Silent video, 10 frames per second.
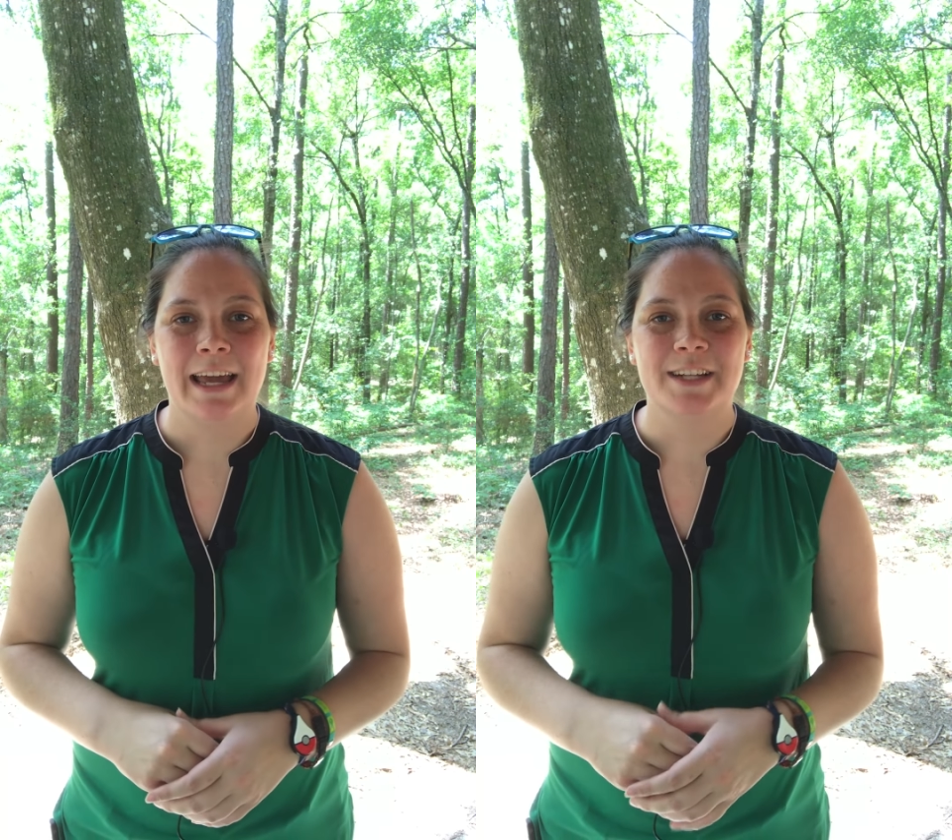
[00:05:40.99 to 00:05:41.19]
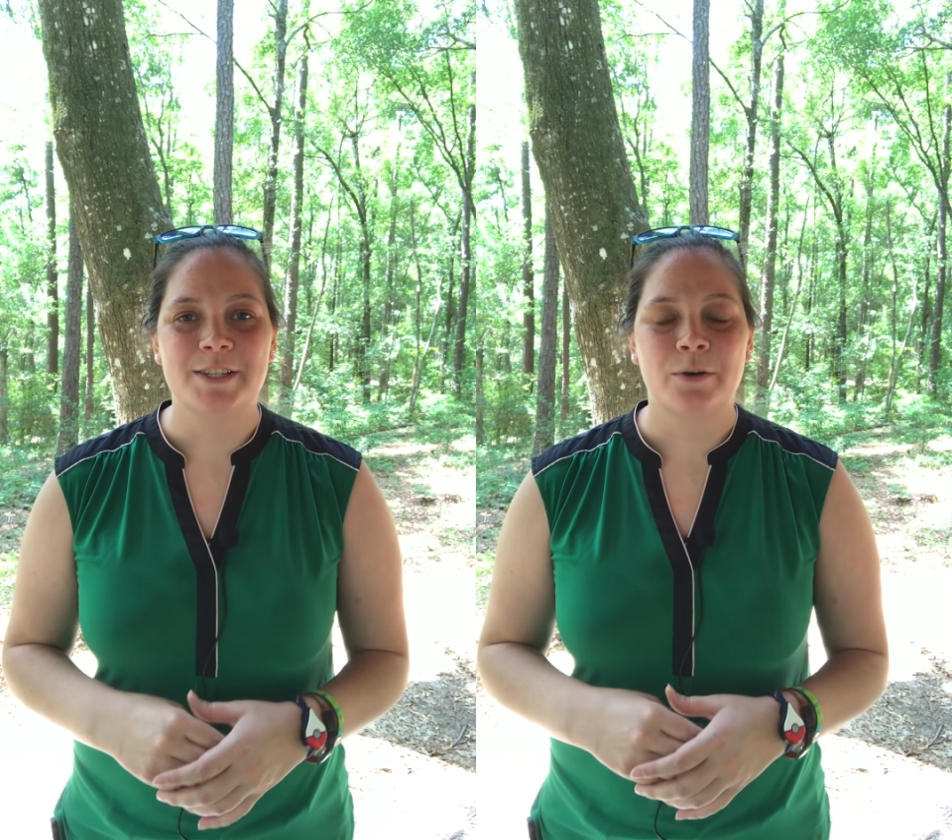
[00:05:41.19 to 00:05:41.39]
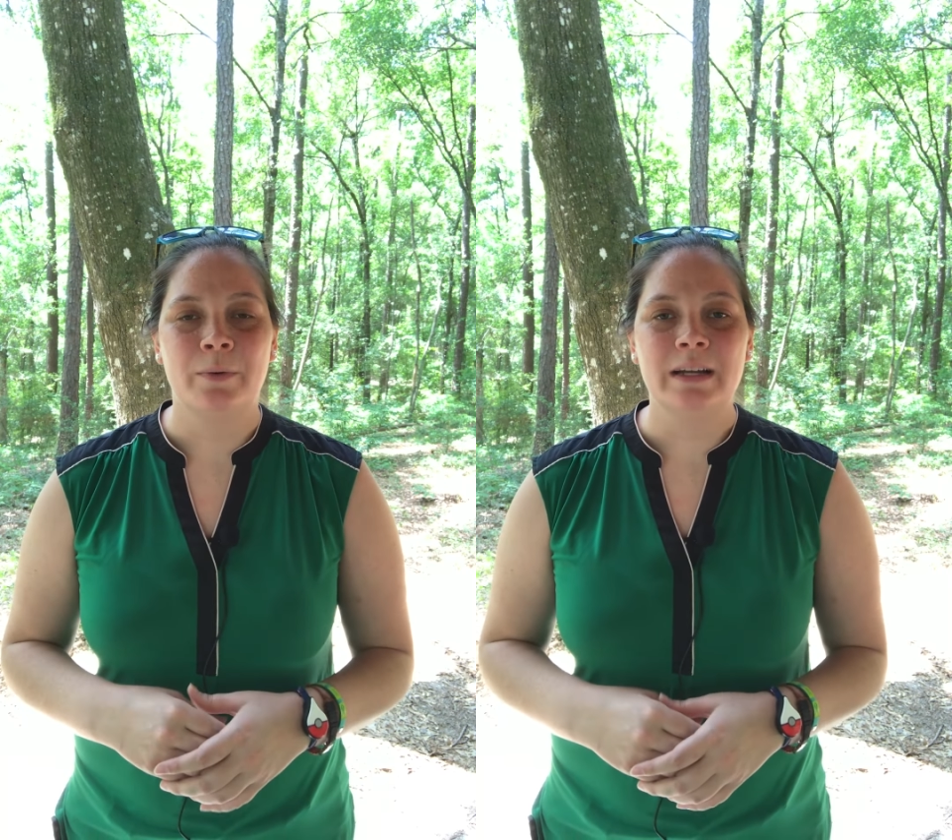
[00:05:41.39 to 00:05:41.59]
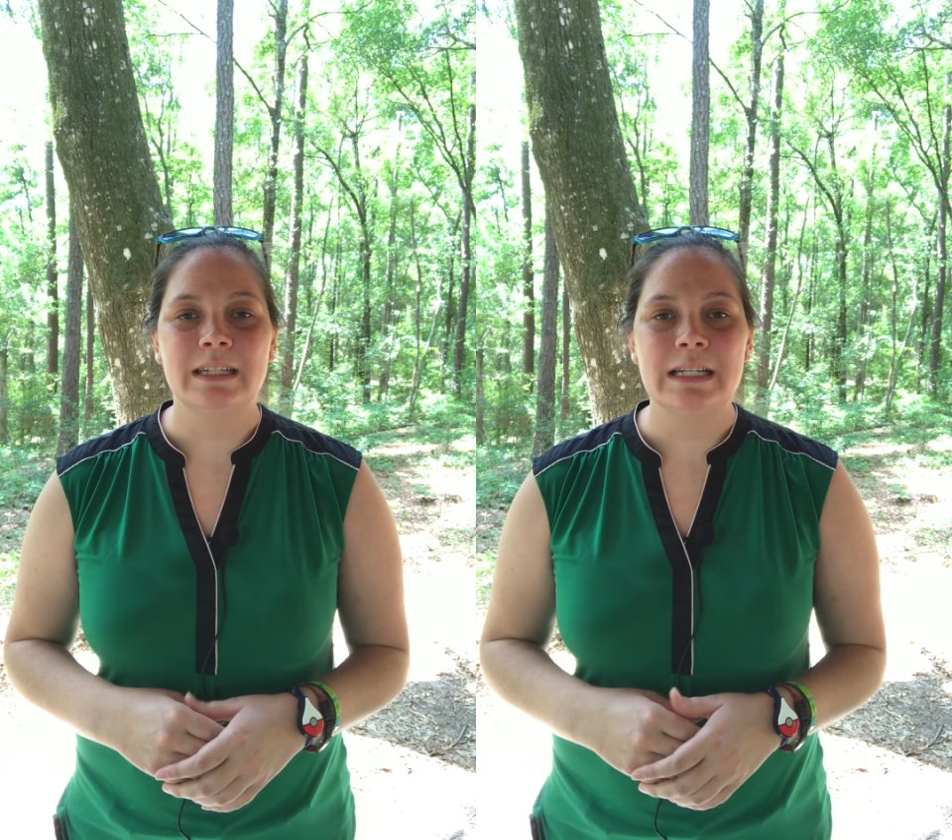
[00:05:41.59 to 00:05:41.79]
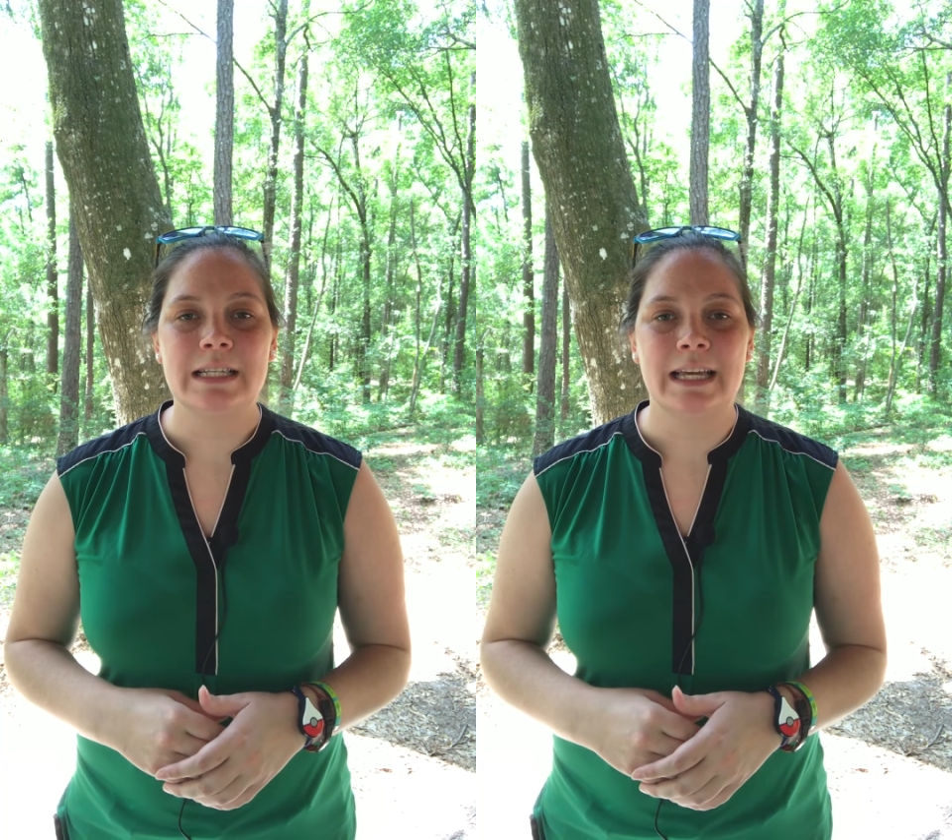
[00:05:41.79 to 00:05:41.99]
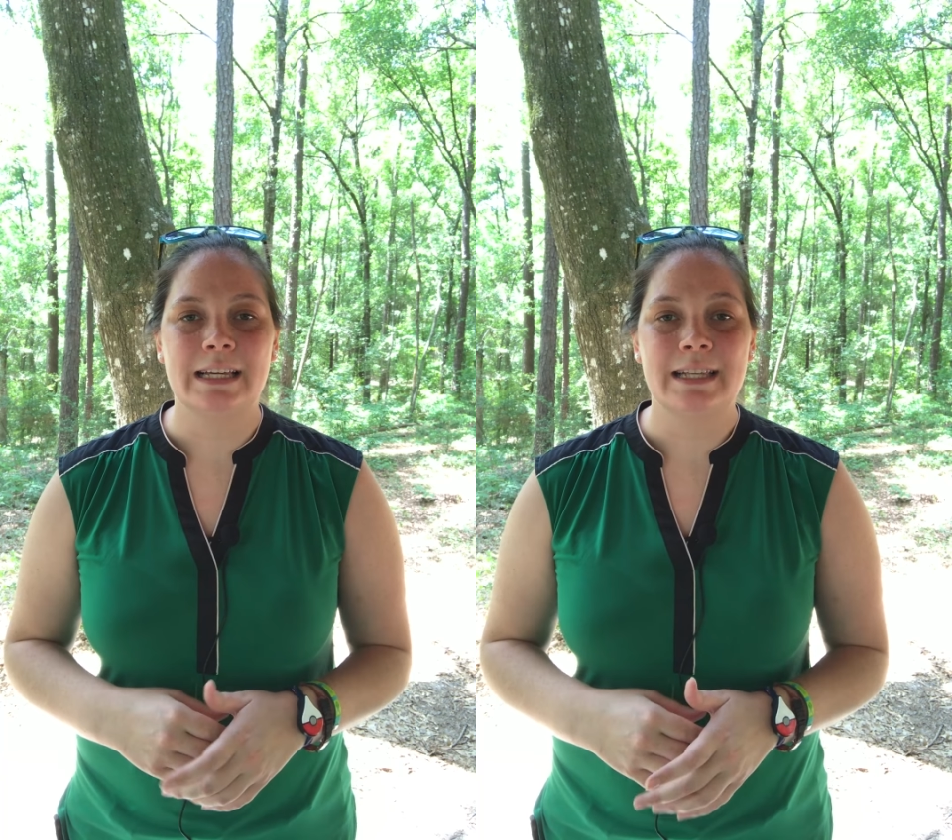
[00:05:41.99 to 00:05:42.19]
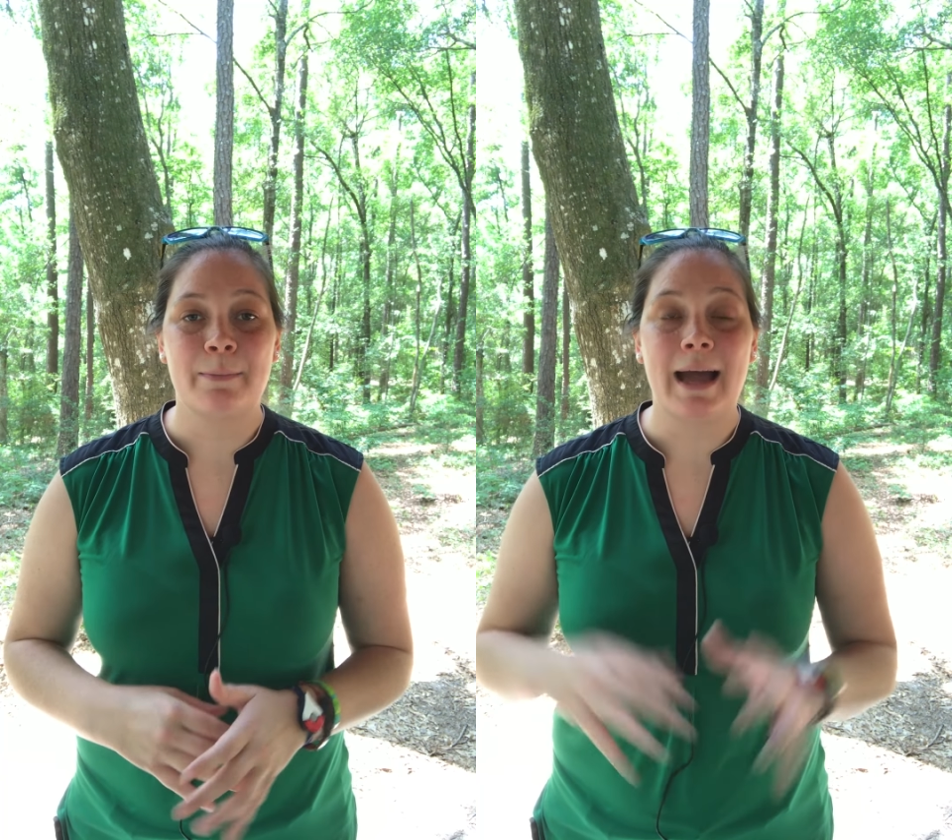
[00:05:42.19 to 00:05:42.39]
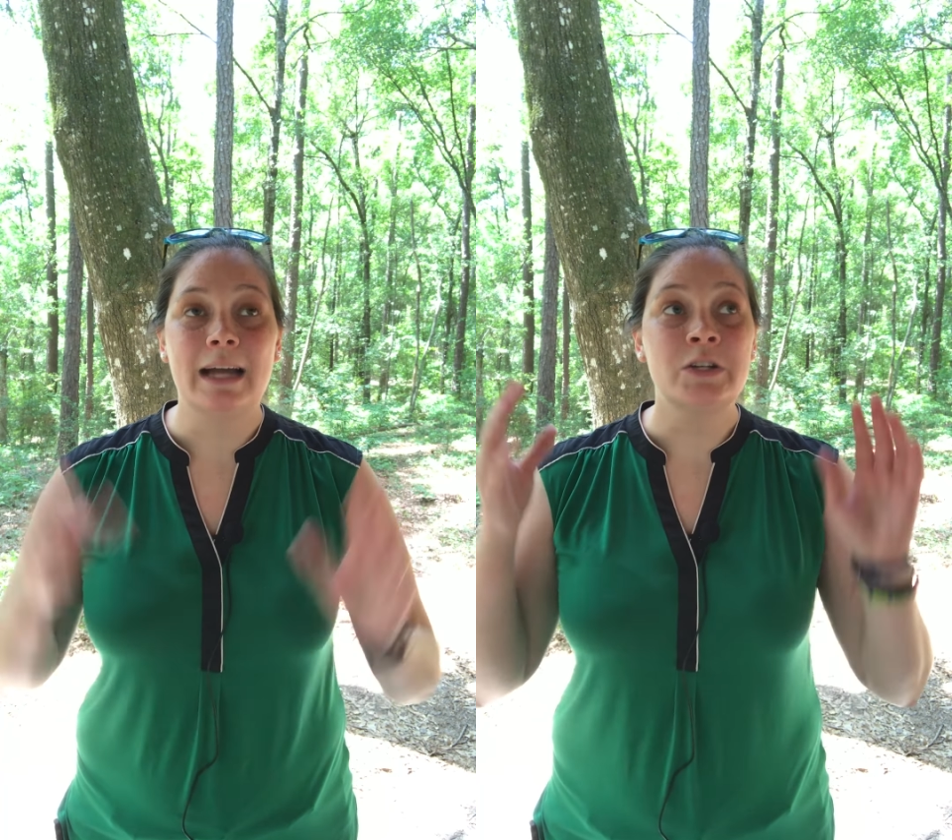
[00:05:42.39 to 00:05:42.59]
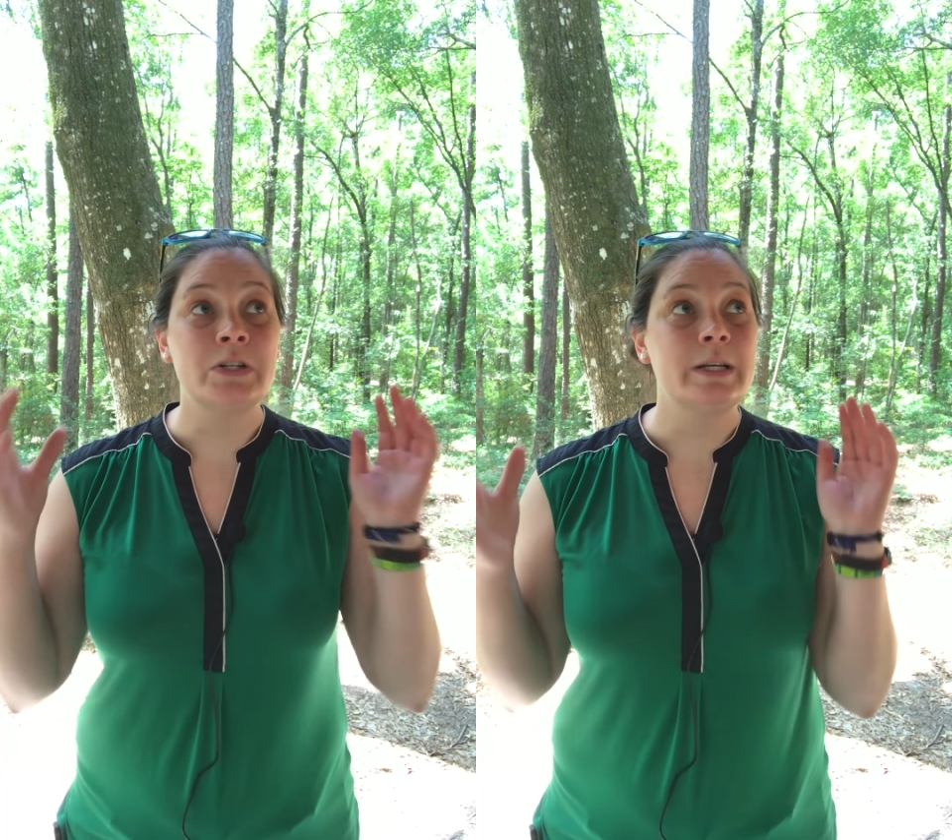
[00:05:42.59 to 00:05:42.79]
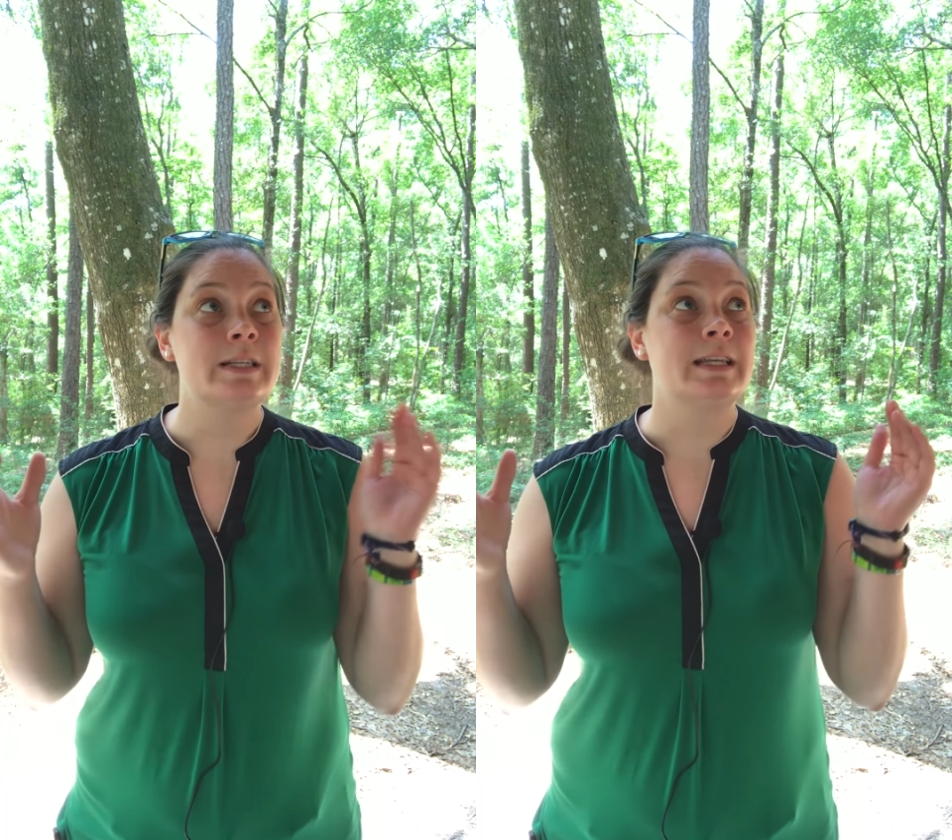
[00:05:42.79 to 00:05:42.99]
And so what you're seeing is I'm
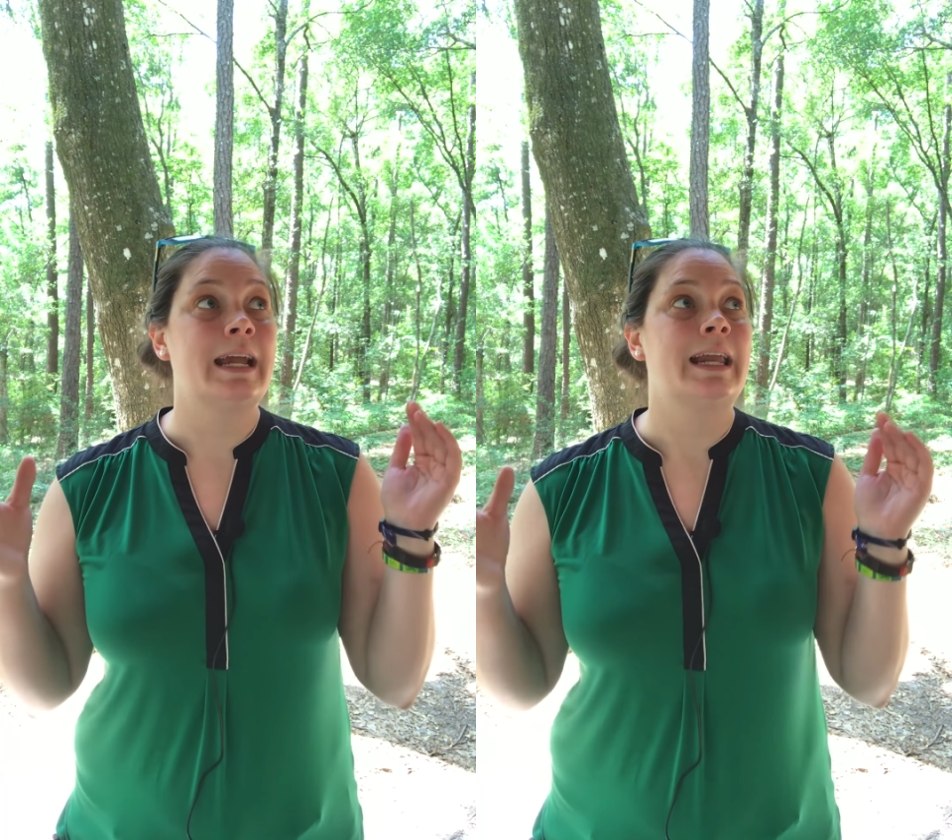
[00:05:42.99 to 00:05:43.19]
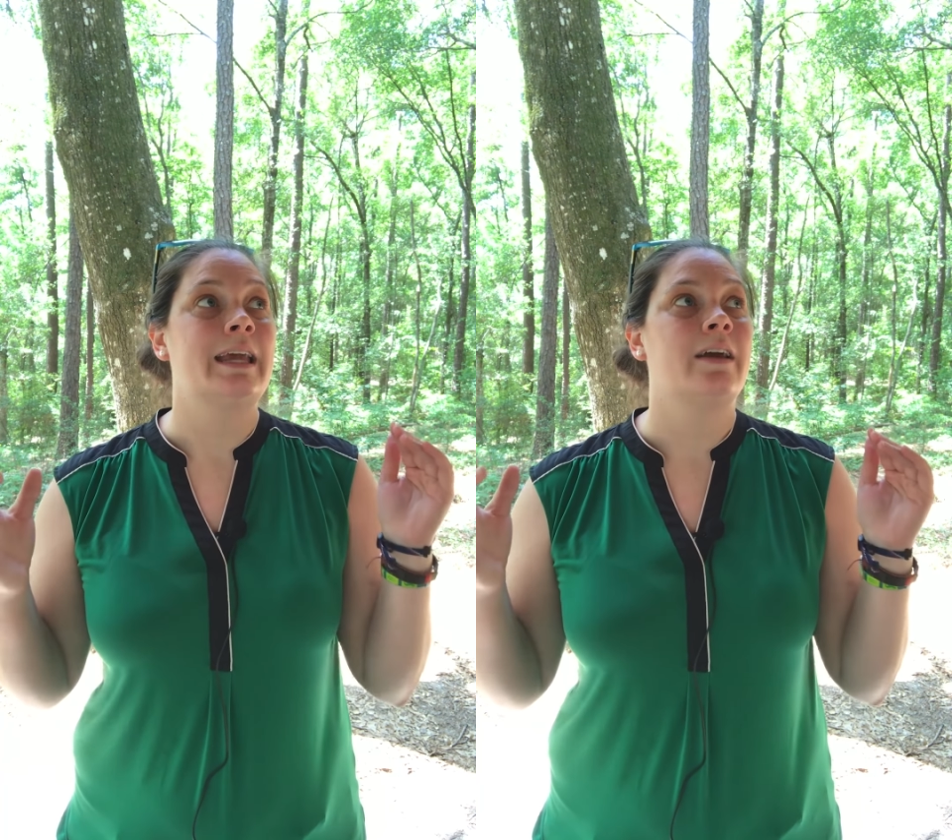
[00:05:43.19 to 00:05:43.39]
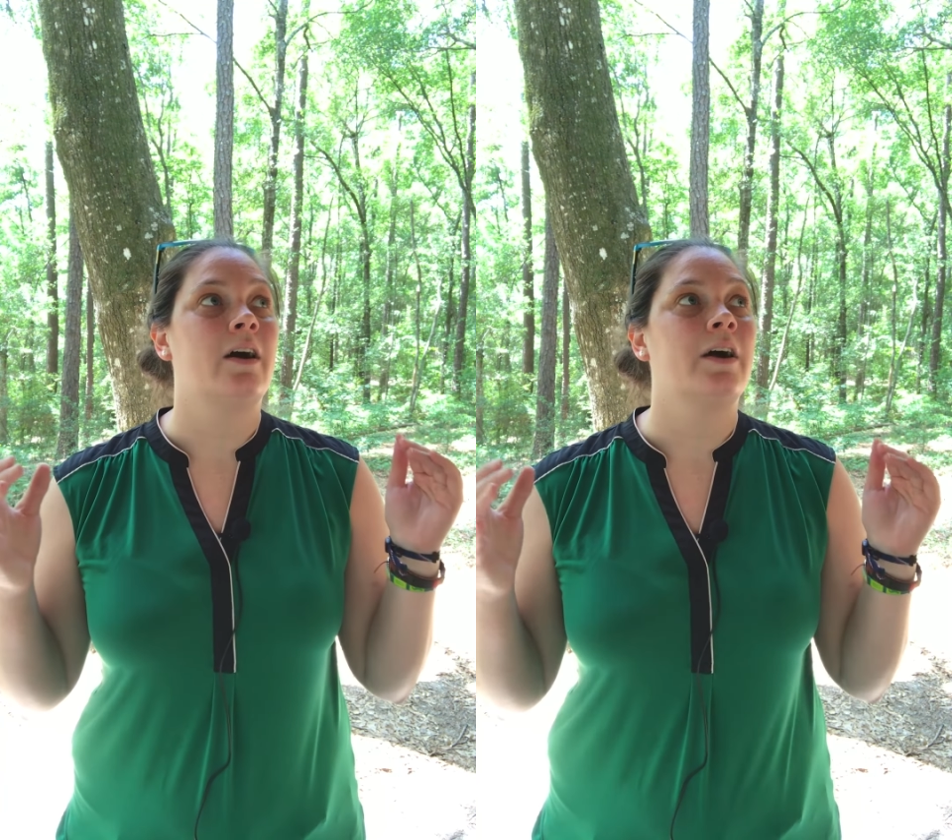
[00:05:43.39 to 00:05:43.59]
actually standing